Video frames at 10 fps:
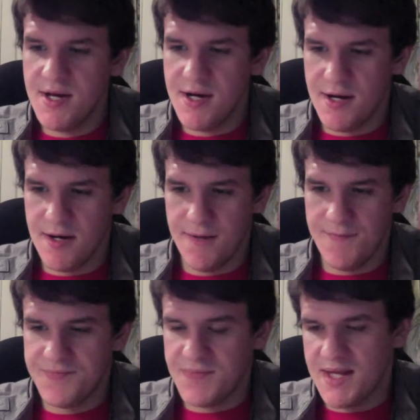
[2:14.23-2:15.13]

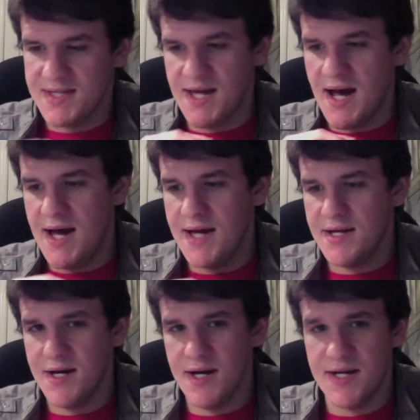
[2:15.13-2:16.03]
Um, it's got
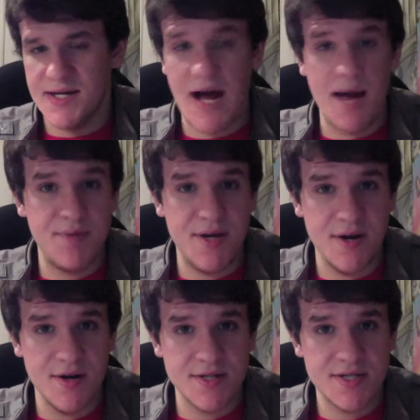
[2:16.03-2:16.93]
uh, Guy
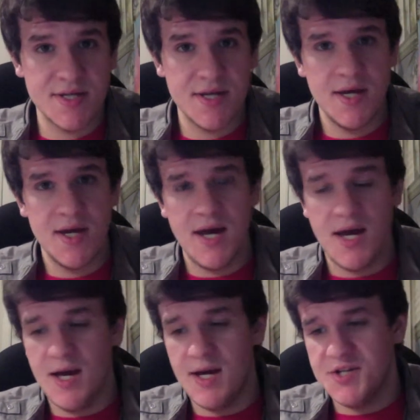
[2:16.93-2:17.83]
Pearce
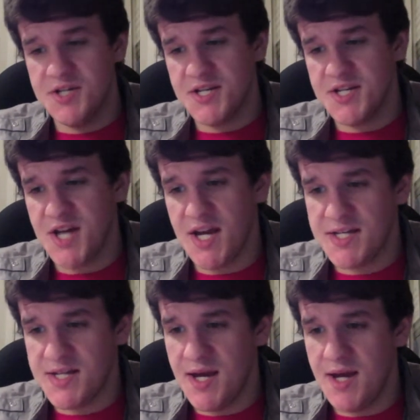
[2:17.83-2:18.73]
and Jessica
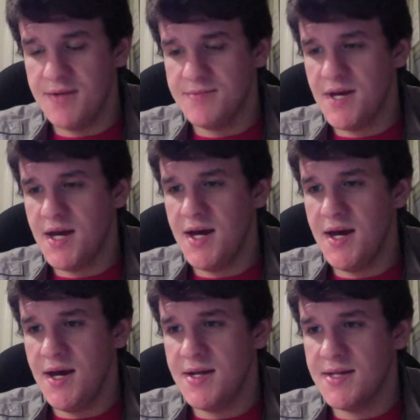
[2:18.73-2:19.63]
Chastain.
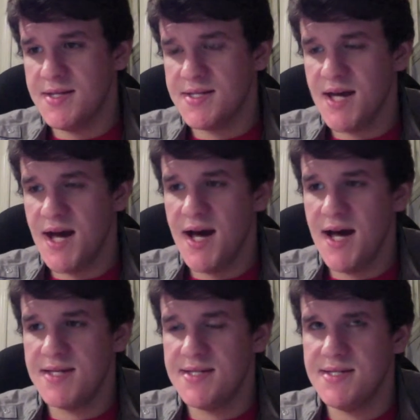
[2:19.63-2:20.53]
And it's
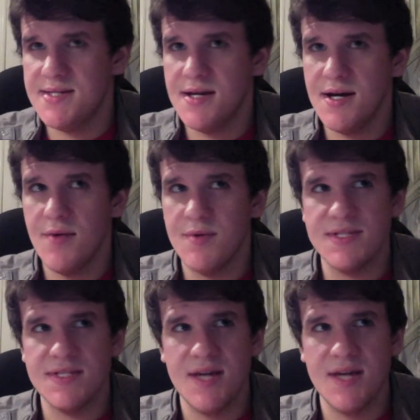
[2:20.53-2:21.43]
got, uh, what's
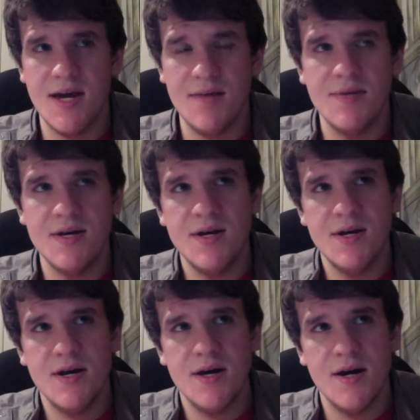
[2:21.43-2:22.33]
his name?
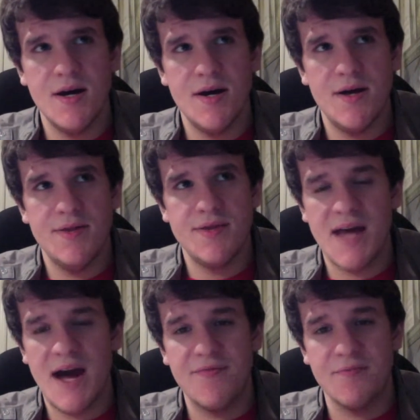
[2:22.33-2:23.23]
Uh, the
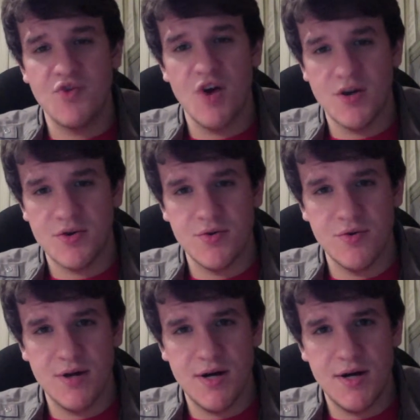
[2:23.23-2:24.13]
guy from
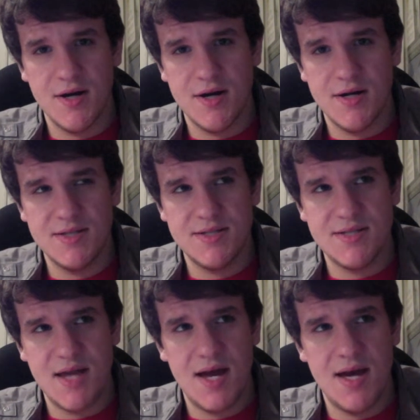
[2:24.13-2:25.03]
Chronicle, uh,
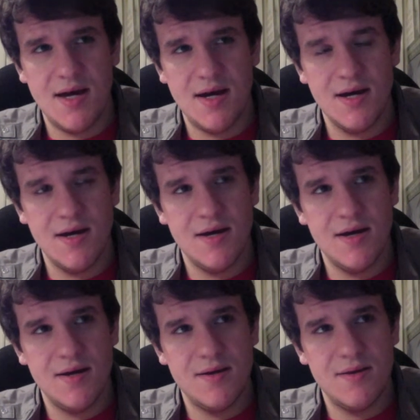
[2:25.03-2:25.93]
Dan,
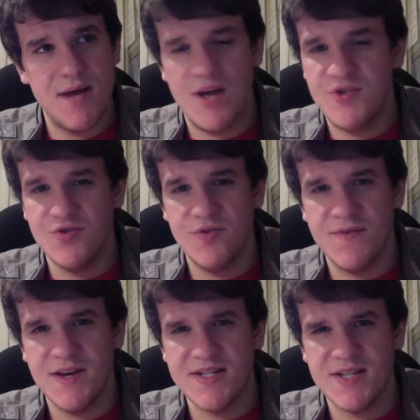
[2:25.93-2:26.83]
uh, Andrew, I
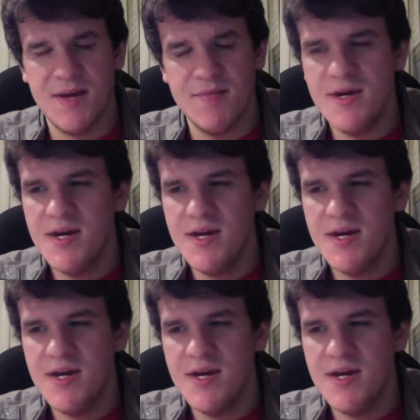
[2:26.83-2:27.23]
forget his name.